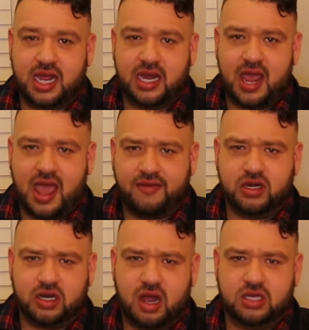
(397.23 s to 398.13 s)
and have
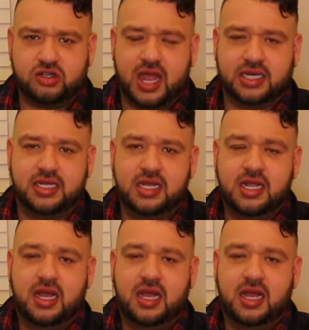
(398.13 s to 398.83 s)
under contract